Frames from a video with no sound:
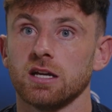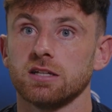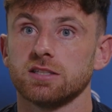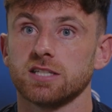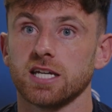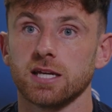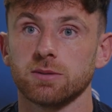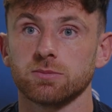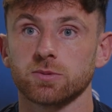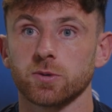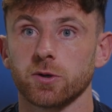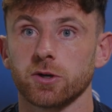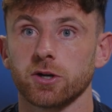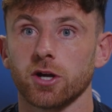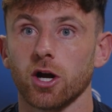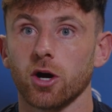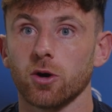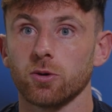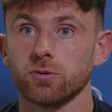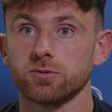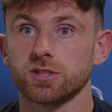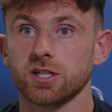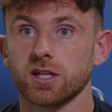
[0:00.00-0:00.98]
teams are
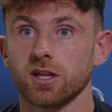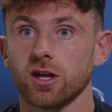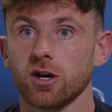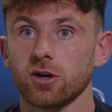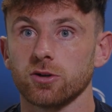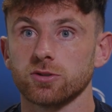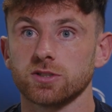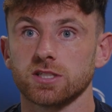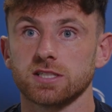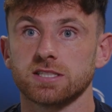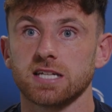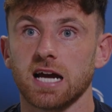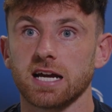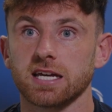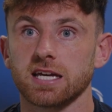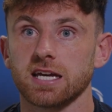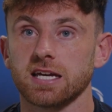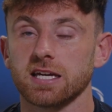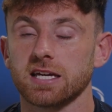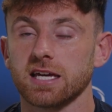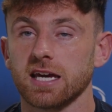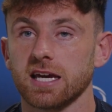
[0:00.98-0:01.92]
going to those attacking